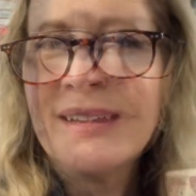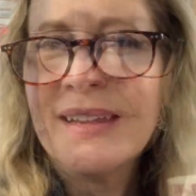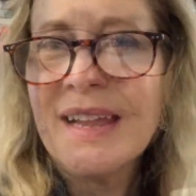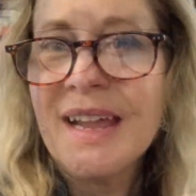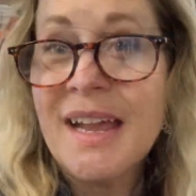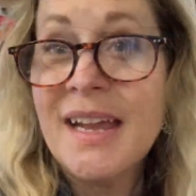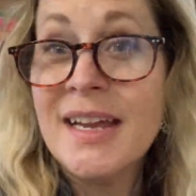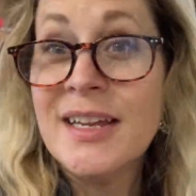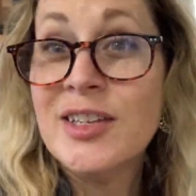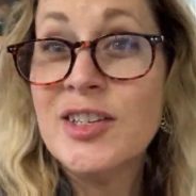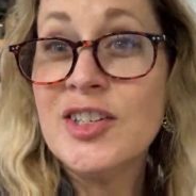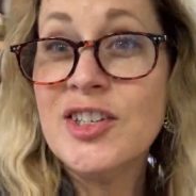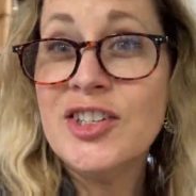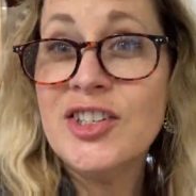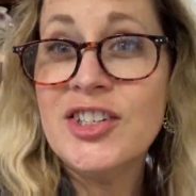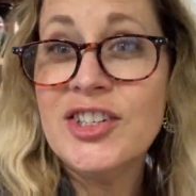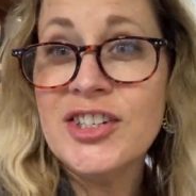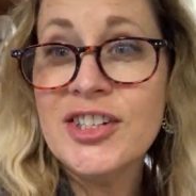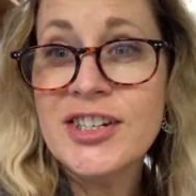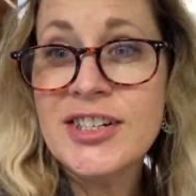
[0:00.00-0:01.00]
I
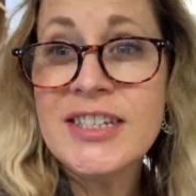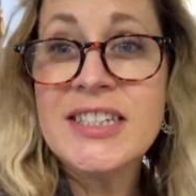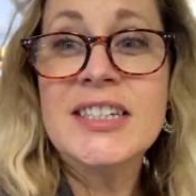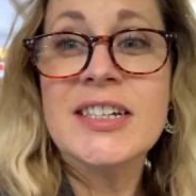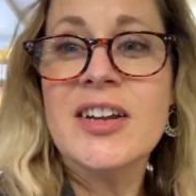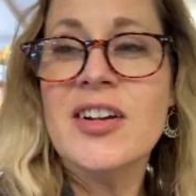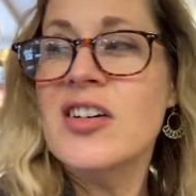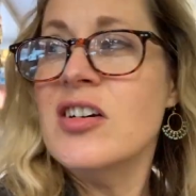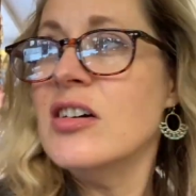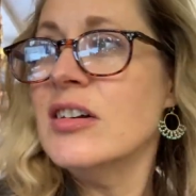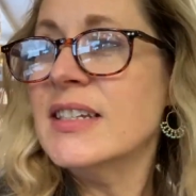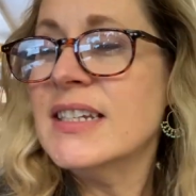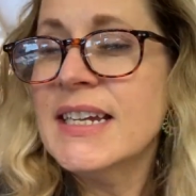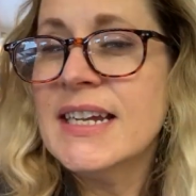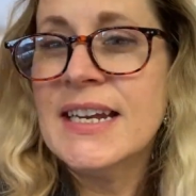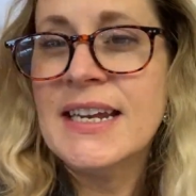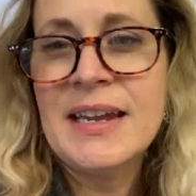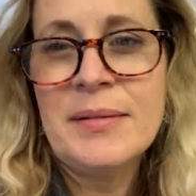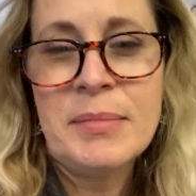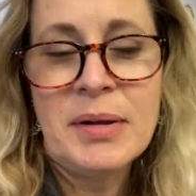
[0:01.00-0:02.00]
just got
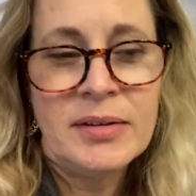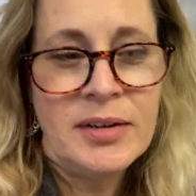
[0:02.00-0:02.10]
an email